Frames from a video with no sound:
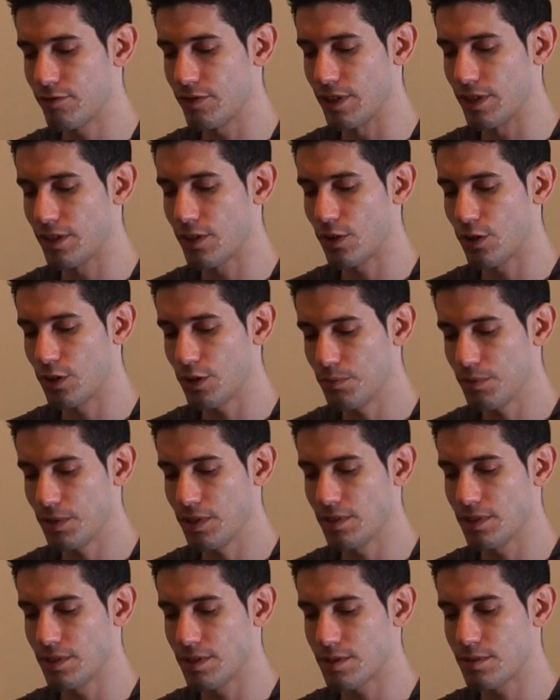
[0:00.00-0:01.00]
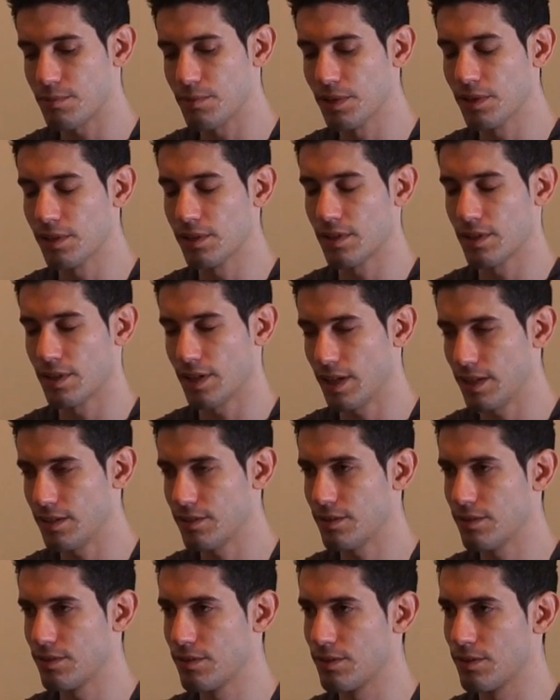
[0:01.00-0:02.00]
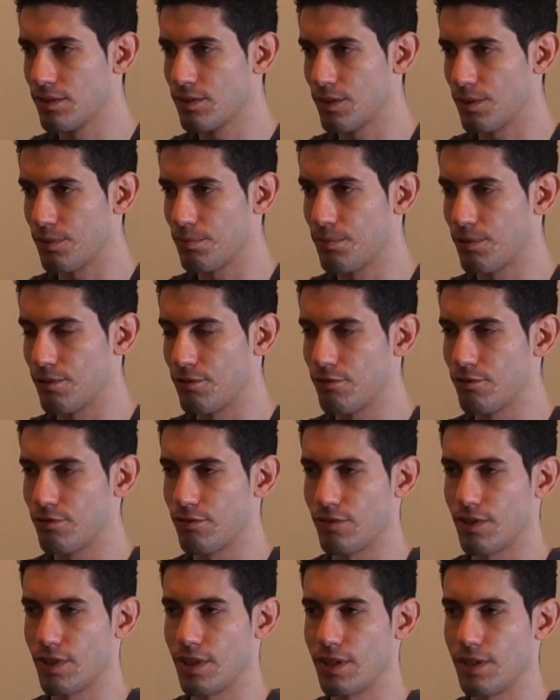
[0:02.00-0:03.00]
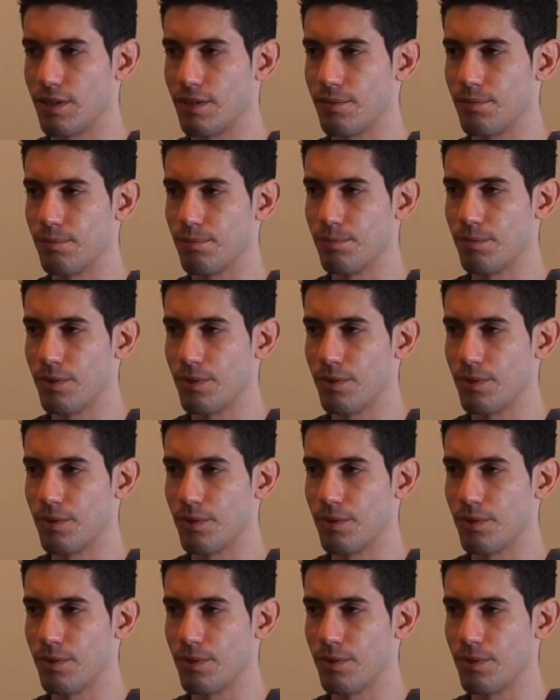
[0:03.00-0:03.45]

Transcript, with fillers: economy that's being created on top of um,